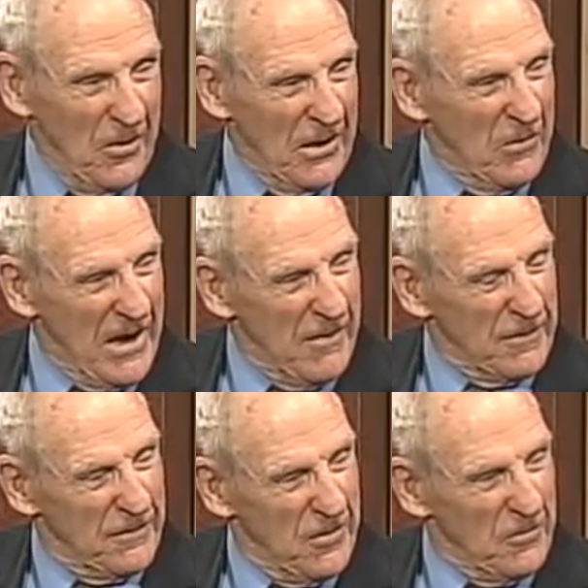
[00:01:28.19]
And I went out
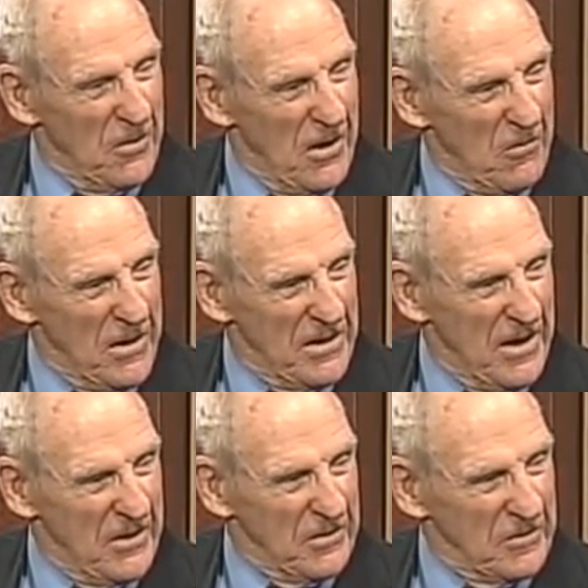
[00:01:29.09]
for football, I weighed
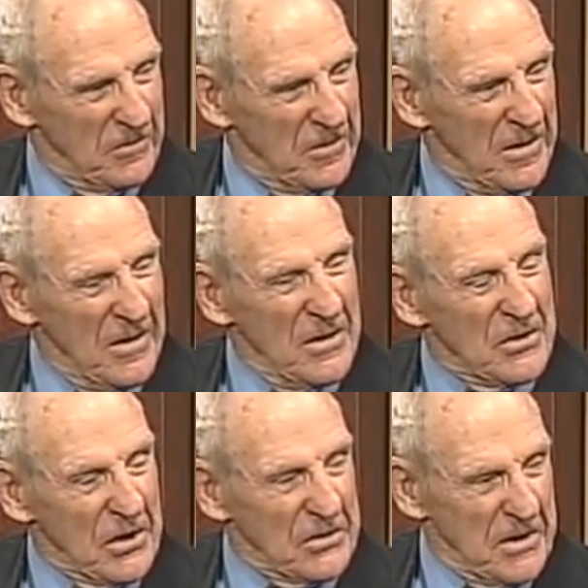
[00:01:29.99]

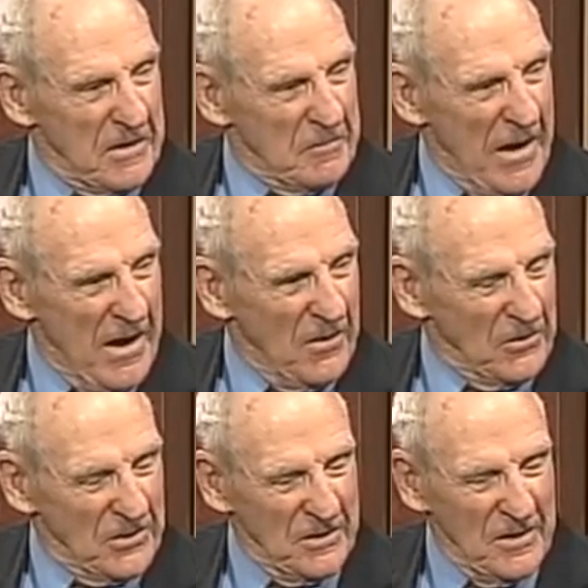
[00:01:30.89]
116
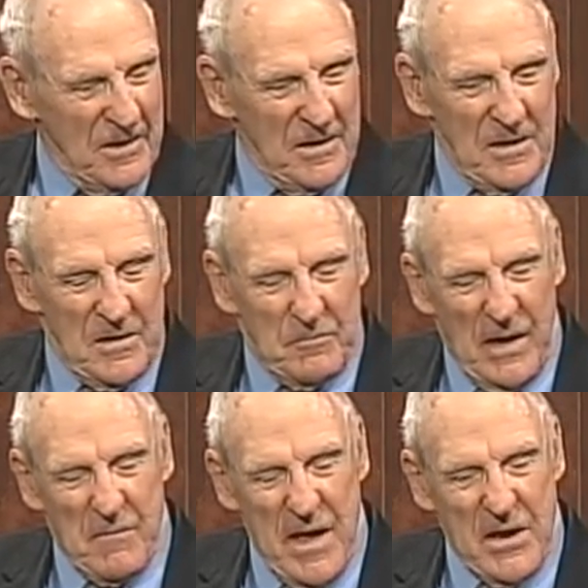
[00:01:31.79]
pounds. And my
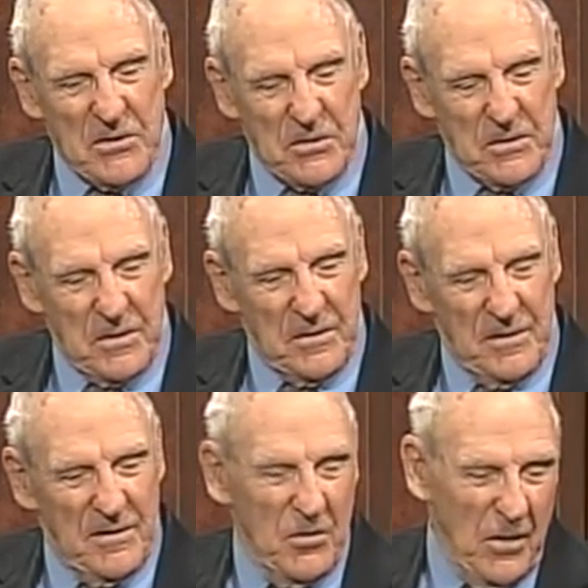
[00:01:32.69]
manager,
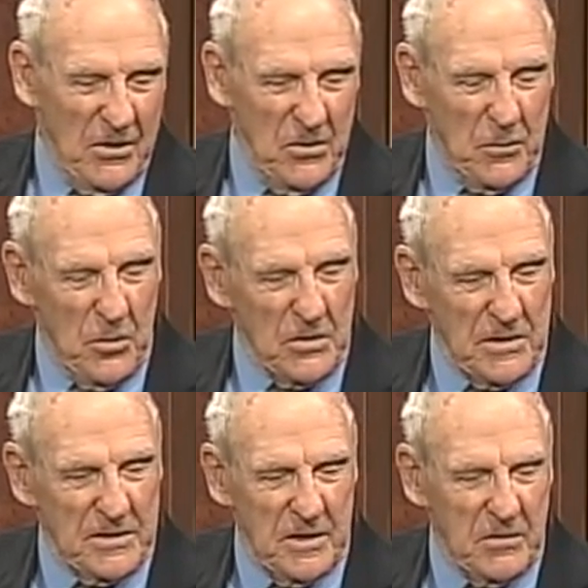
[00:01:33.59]
who I knew
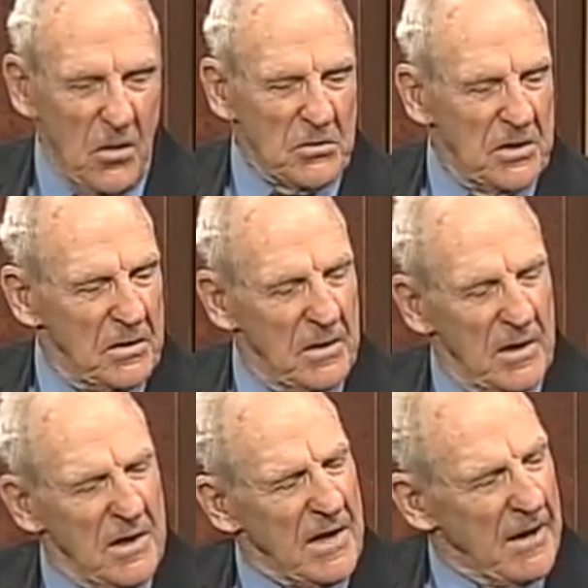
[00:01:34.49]
personally, said, Coach,
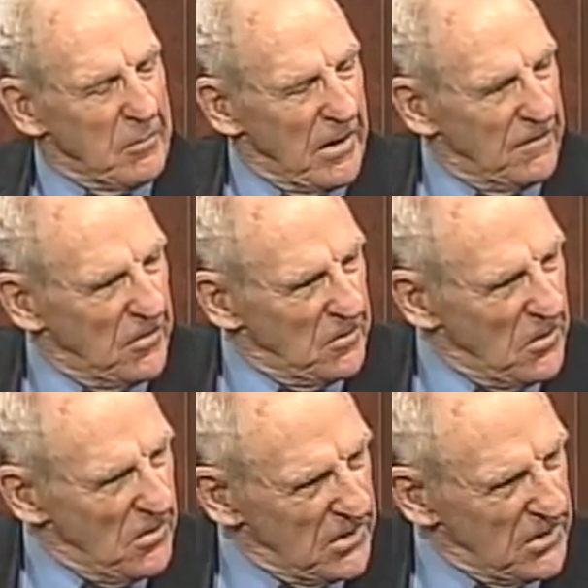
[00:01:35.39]
he can't play football.